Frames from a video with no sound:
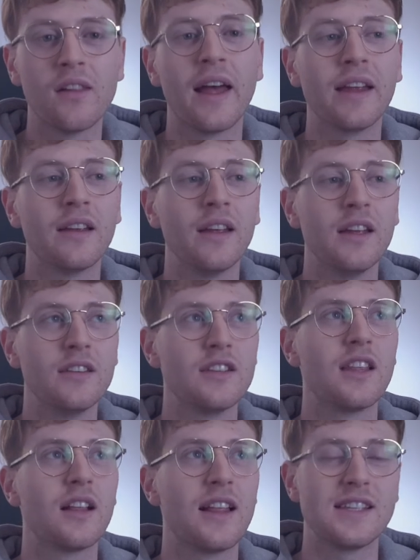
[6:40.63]
like do
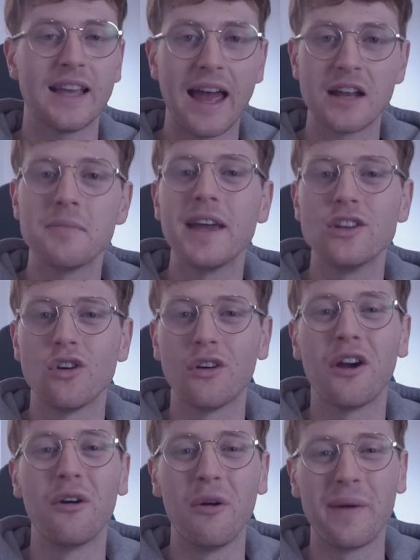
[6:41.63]
the classic
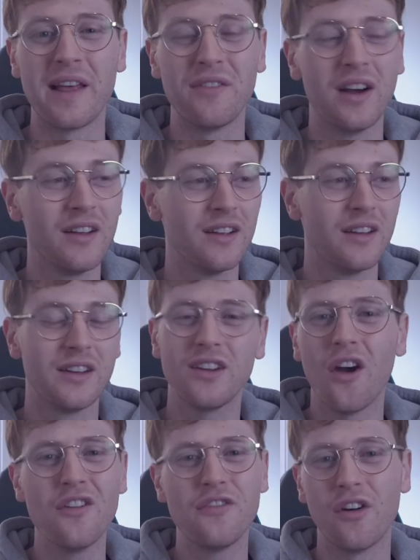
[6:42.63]
Pomodoro or whatever,
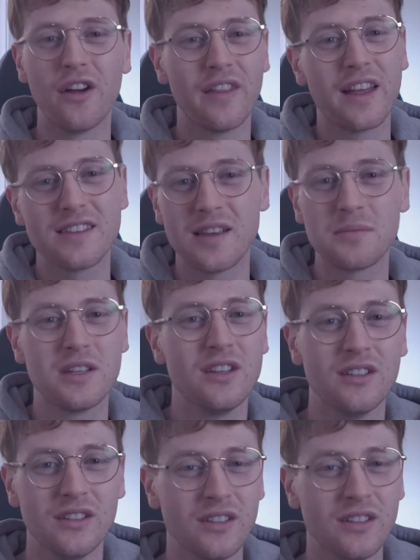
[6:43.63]
go for it. That's up to you.